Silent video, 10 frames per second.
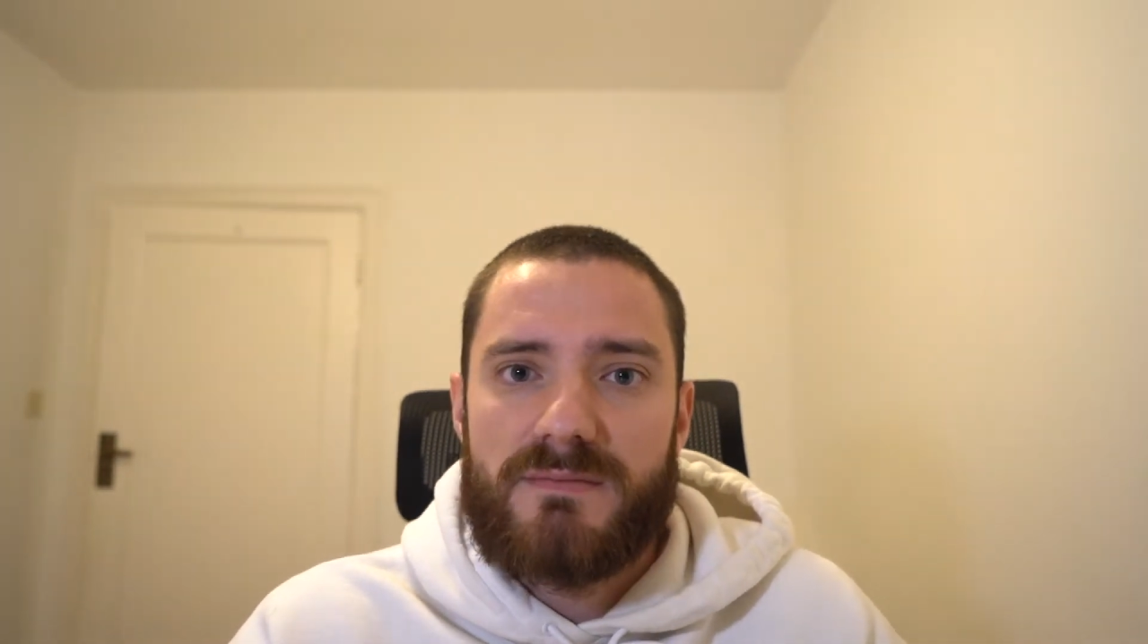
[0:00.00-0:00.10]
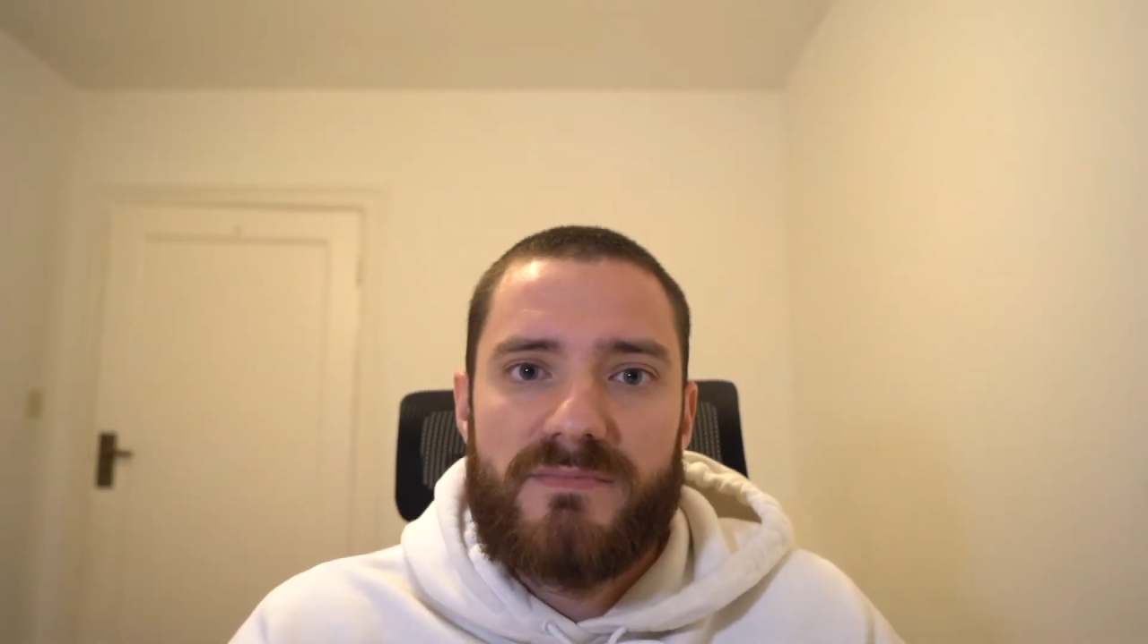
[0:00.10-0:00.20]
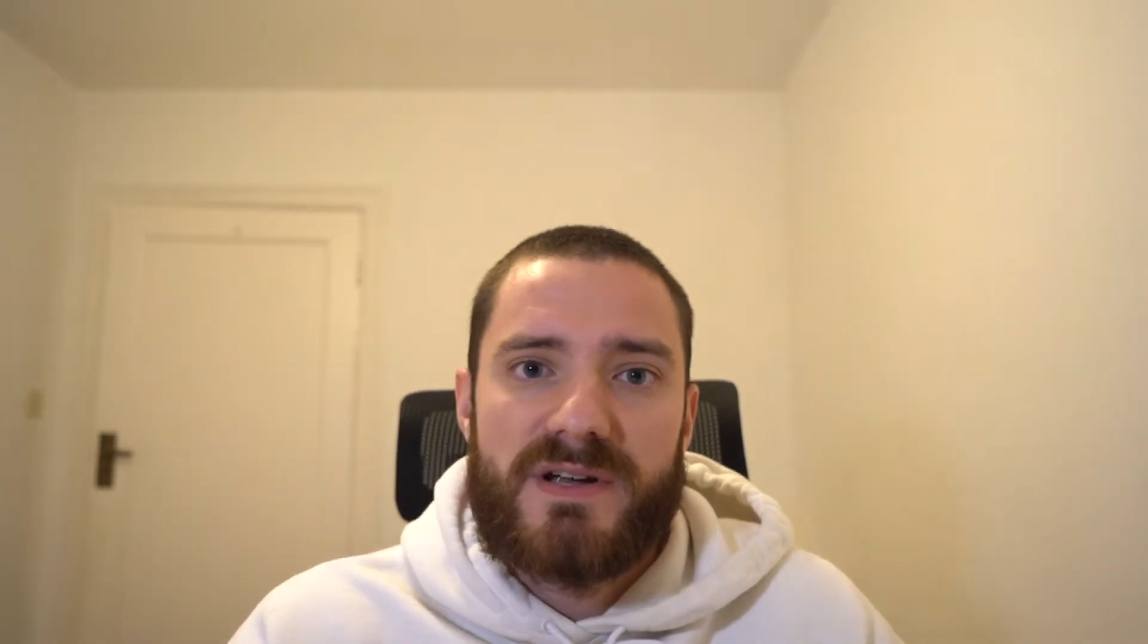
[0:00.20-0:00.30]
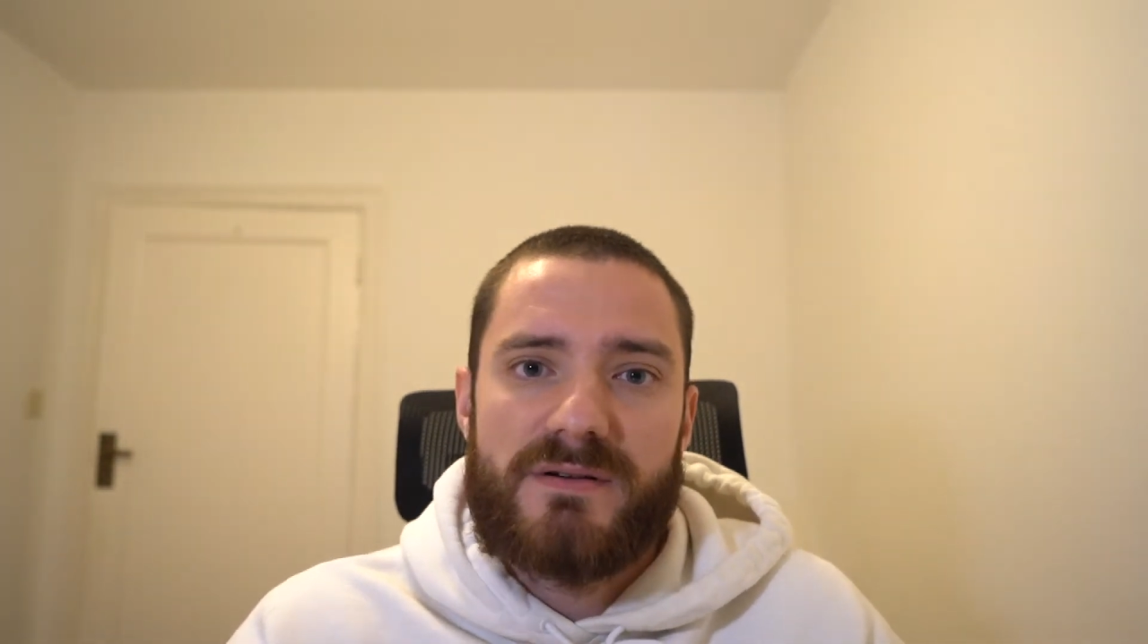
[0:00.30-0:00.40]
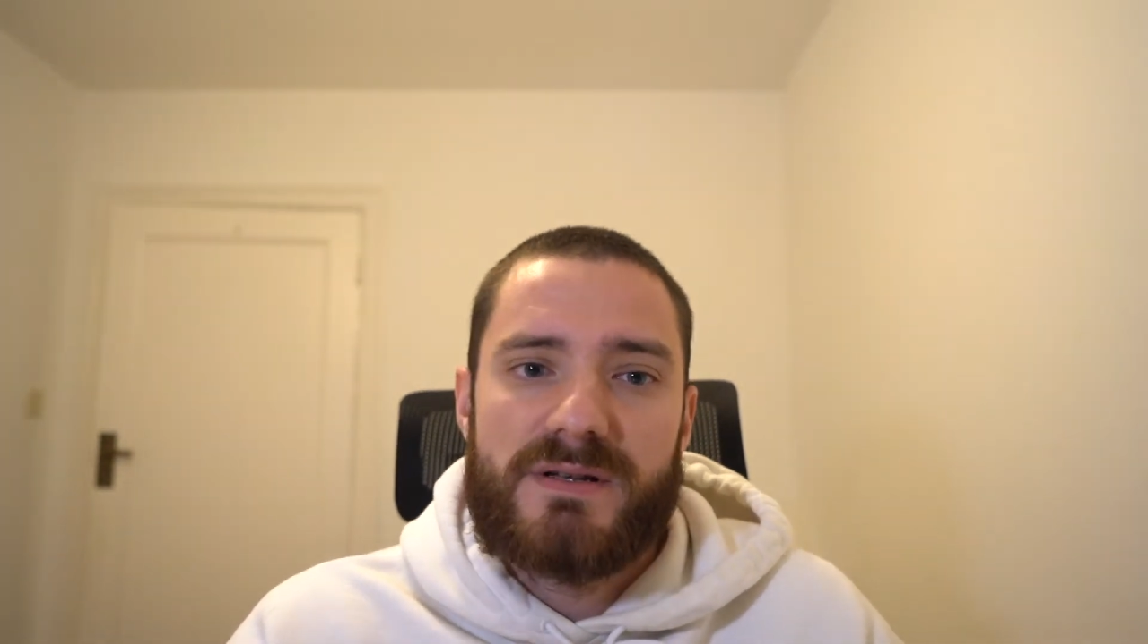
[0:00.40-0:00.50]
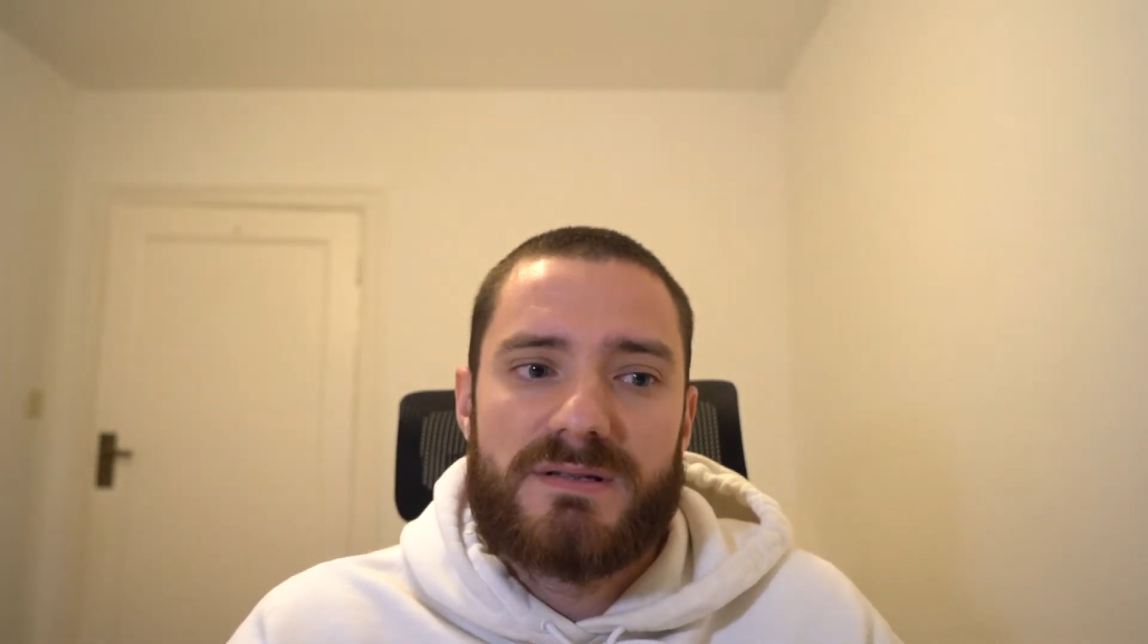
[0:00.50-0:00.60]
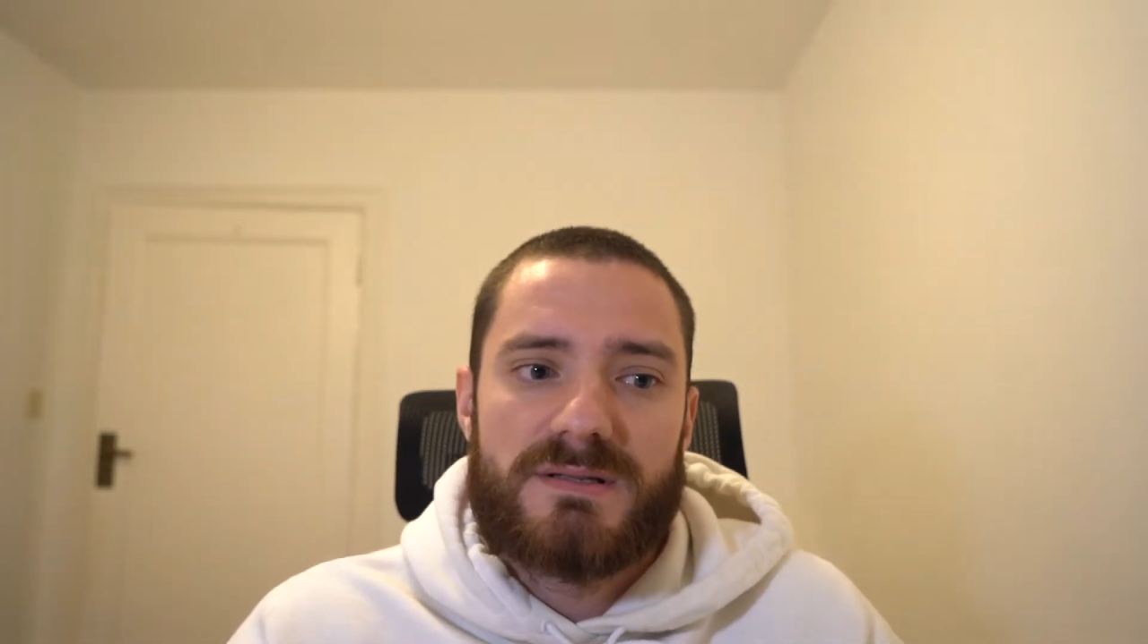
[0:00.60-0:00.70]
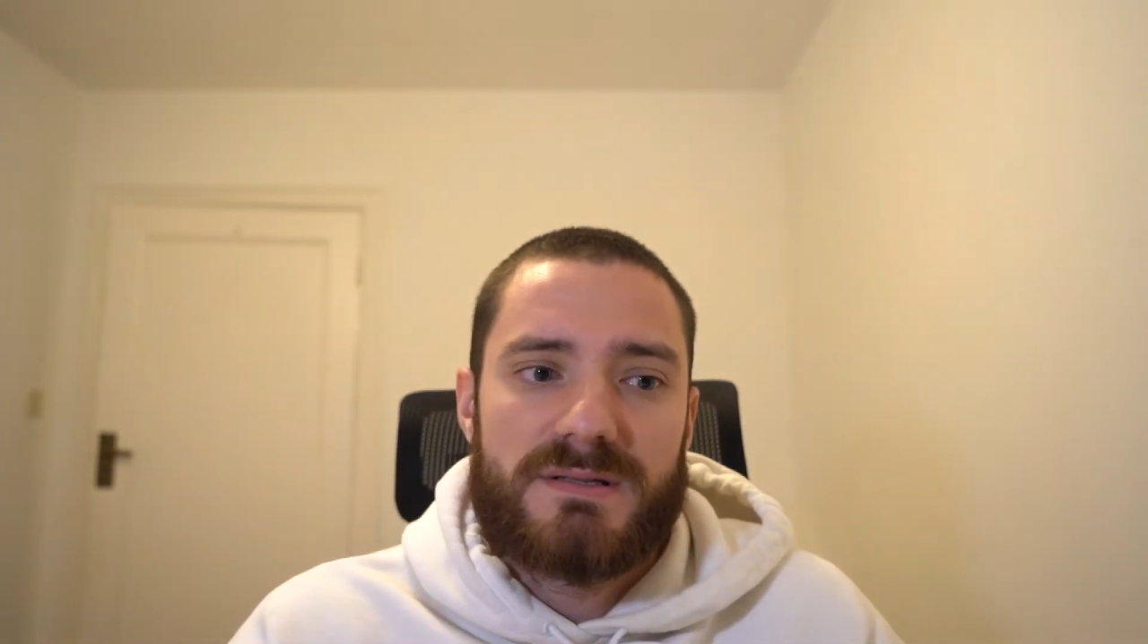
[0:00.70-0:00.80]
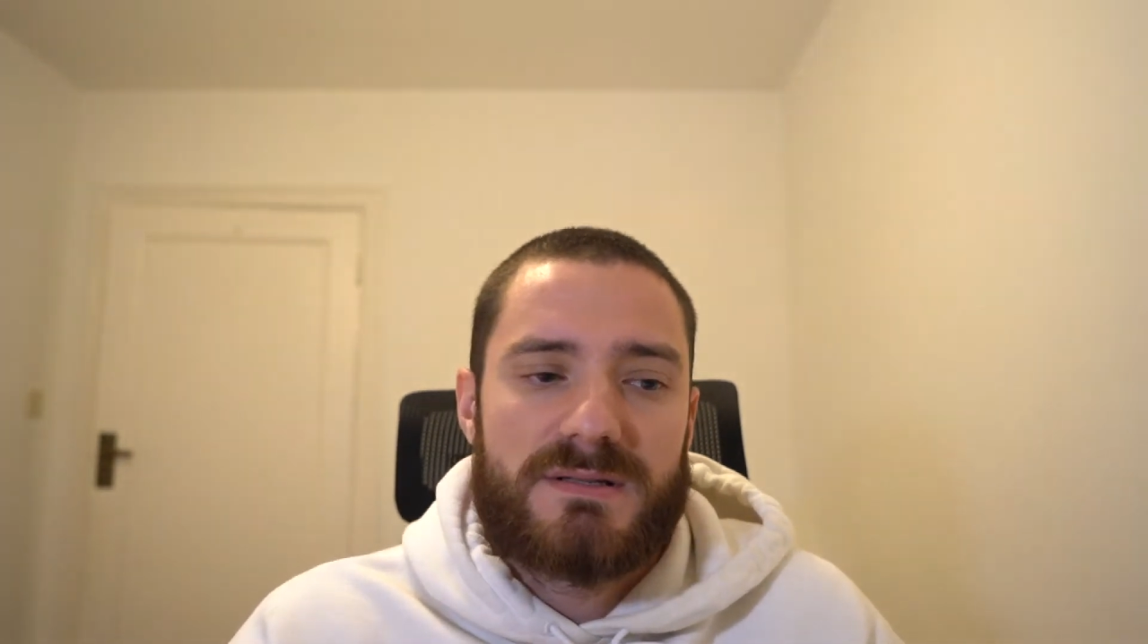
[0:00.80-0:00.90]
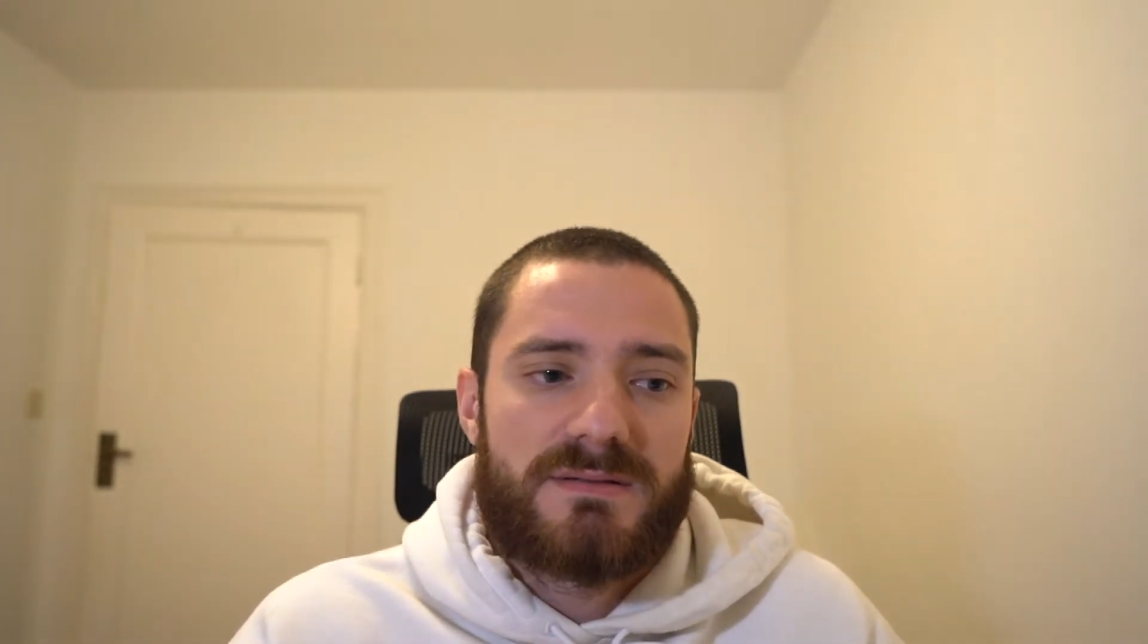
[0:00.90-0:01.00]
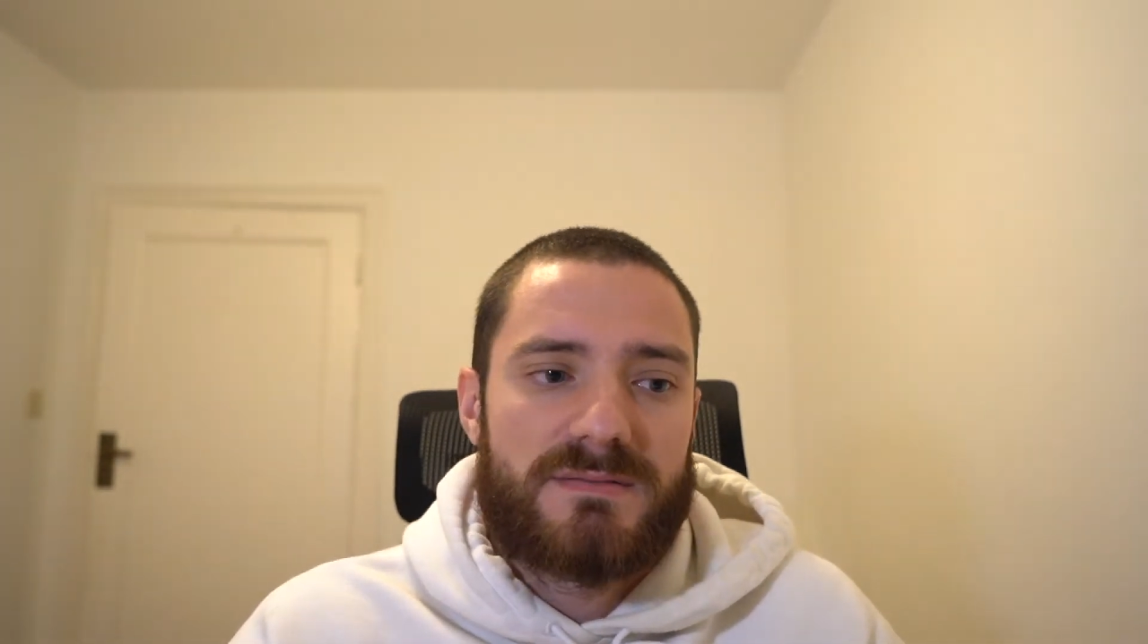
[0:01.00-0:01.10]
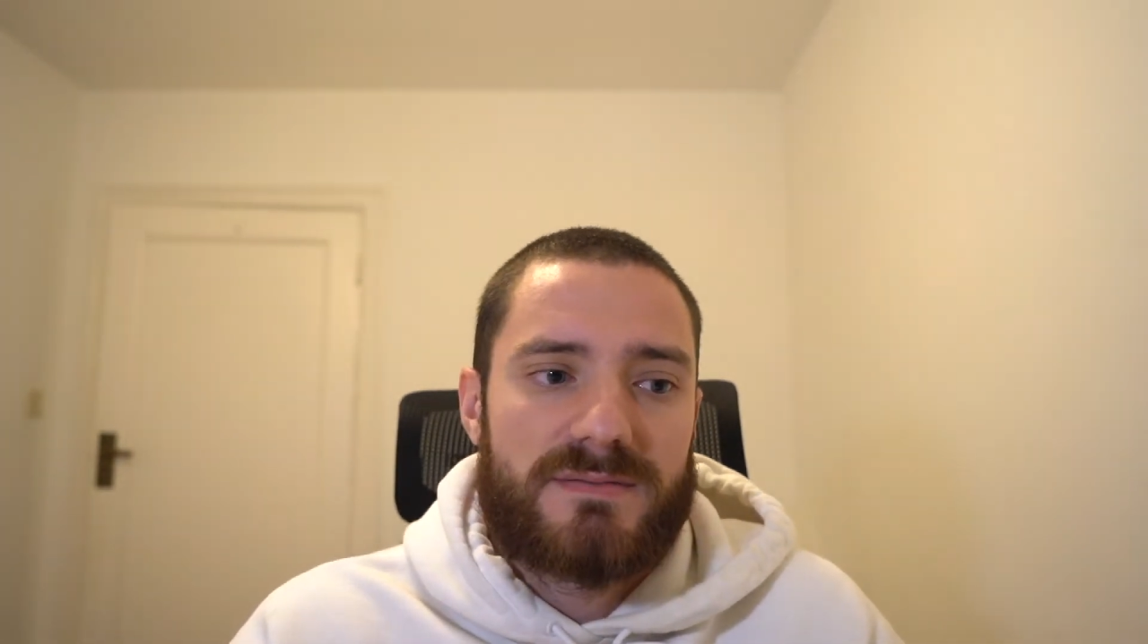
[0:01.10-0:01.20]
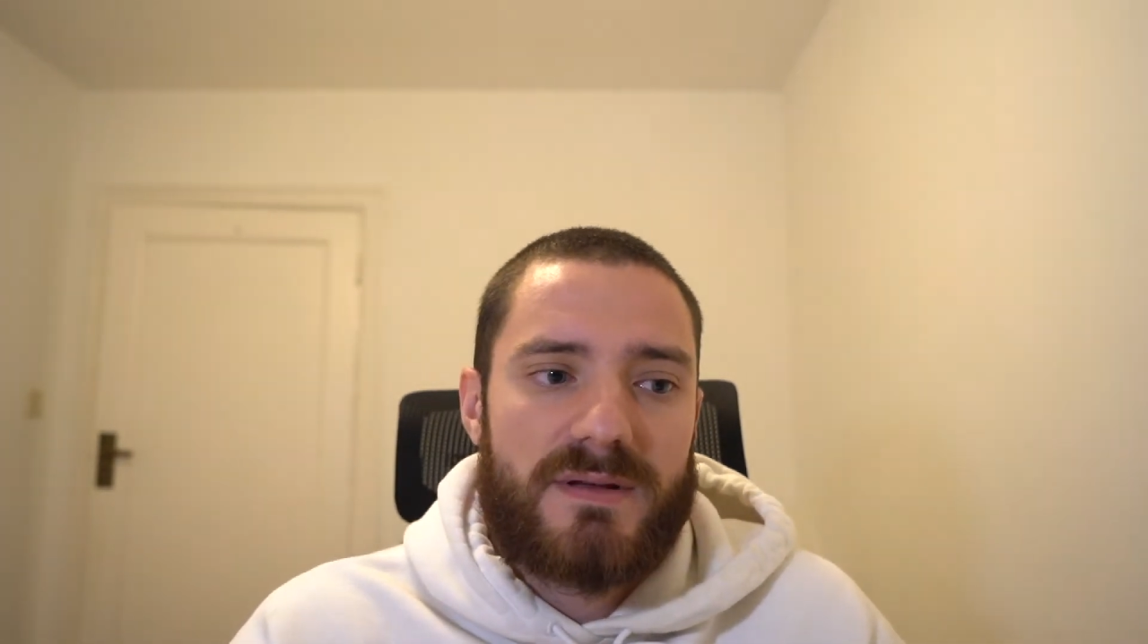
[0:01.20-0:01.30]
There is